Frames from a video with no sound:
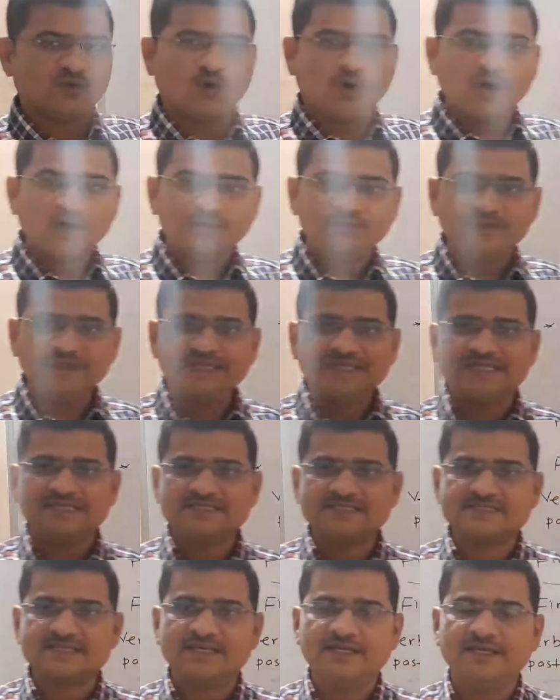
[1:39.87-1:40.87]
or we can
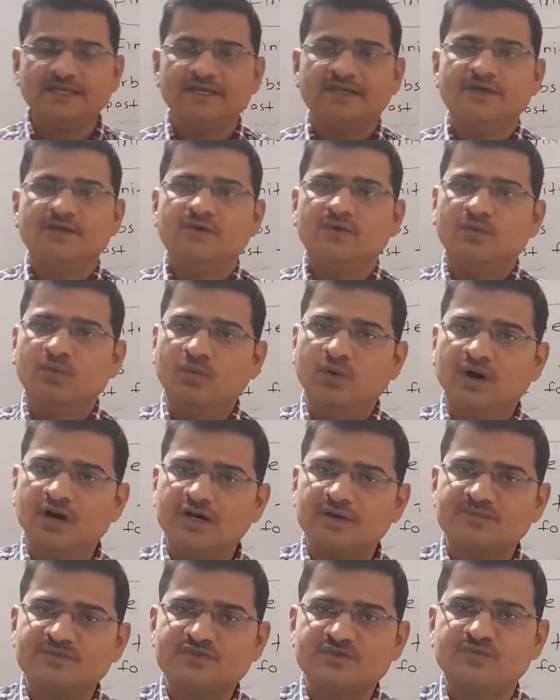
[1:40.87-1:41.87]
say
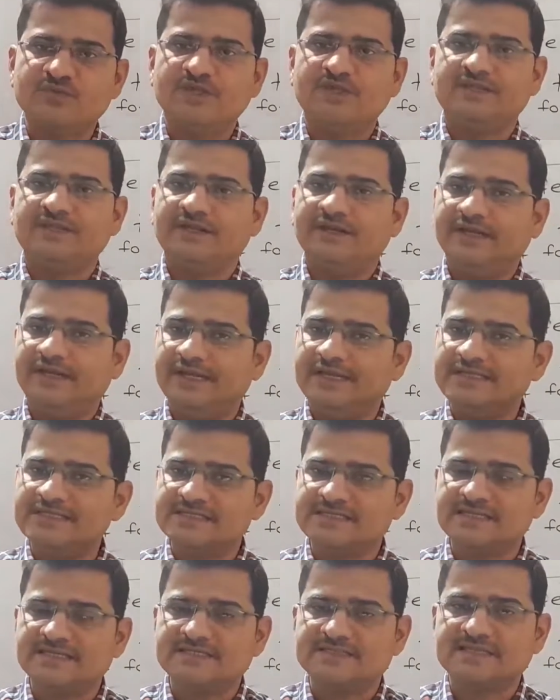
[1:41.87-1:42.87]
verbs with
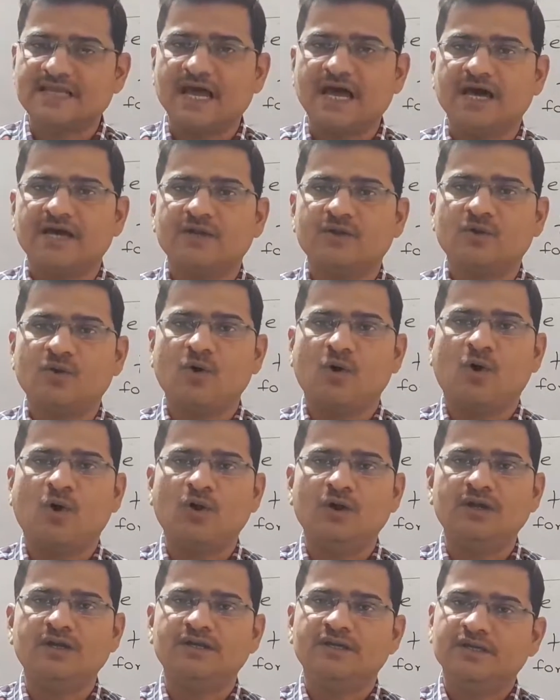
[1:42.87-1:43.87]
tenses are
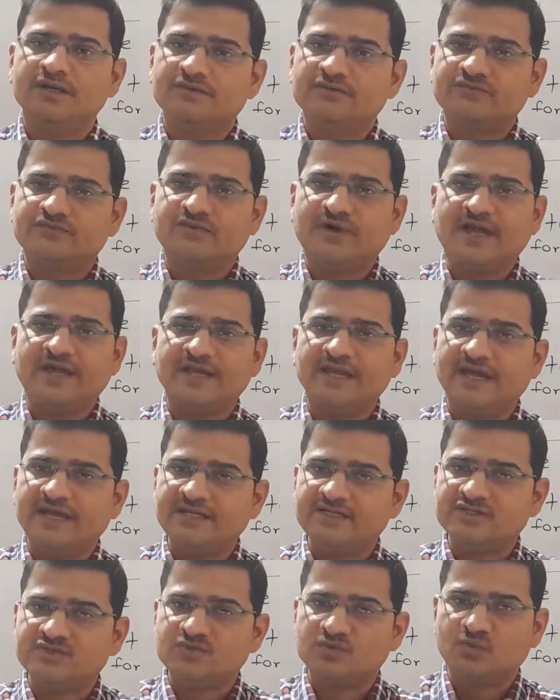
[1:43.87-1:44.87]
called
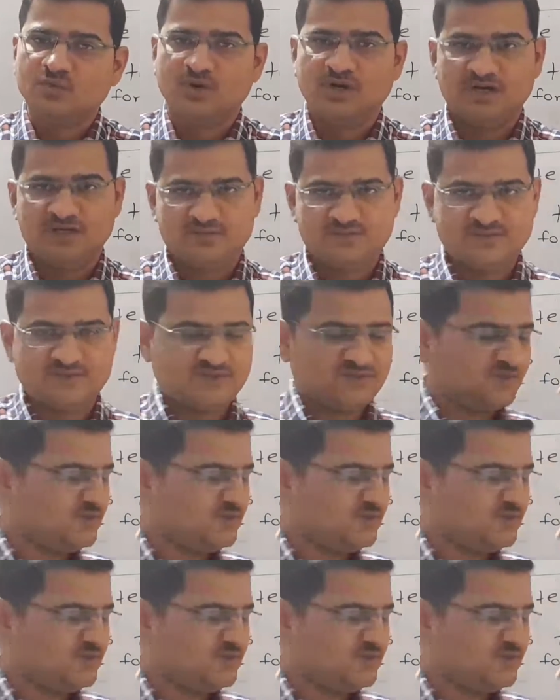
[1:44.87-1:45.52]
finite verbs.